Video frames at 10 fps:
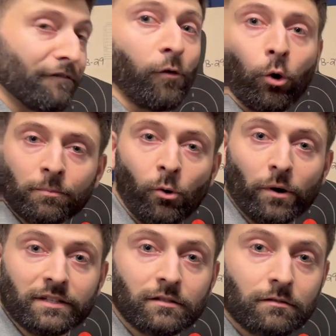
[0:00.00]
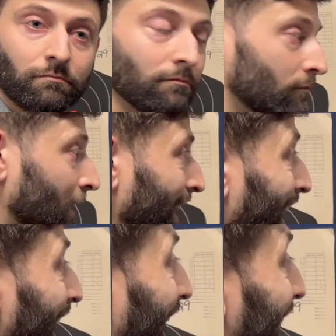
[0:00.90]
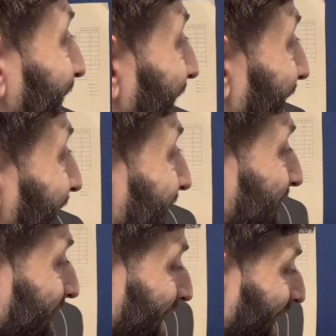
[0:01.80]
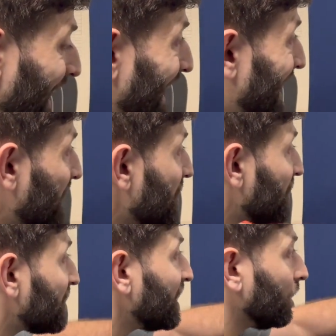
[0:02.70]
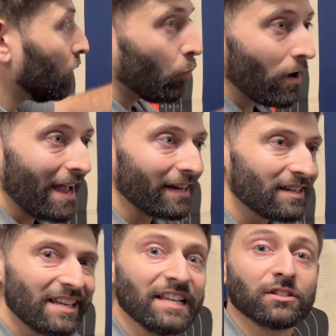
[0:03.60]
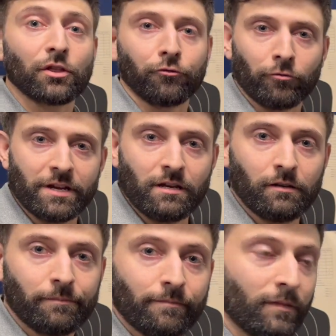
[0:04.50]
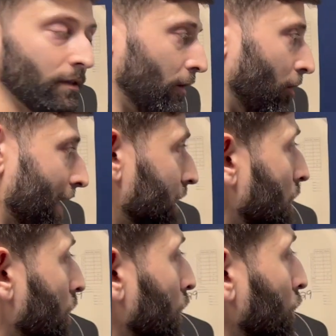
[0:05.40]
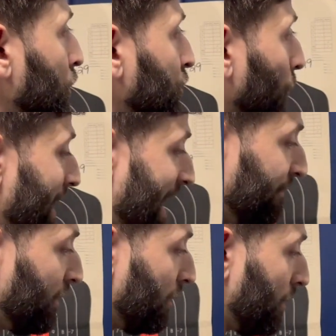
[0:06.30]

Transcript: 4 points. And anything in the silhouette is 3. All right? So we have